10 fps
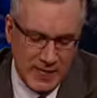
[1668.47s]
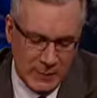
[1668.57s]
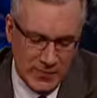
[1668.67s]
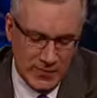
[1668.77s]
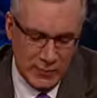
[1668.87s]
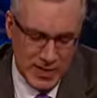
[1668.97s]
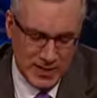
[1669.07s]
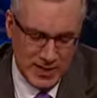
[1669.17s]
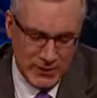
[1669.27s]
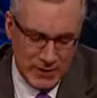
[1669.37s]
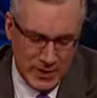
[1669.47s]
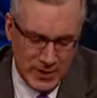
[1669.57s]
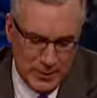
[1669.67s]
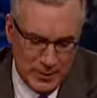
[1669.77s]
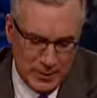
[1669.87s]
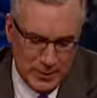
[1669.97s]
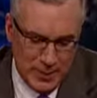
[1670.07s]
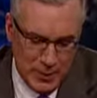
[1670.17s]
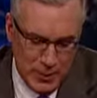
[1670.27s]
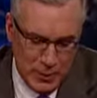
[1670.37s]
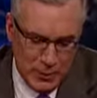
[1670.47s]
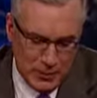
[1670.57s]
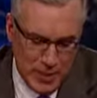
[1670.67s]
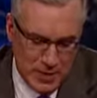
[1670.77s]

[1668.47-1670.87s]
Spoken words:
that we've depressed everybody that was watching.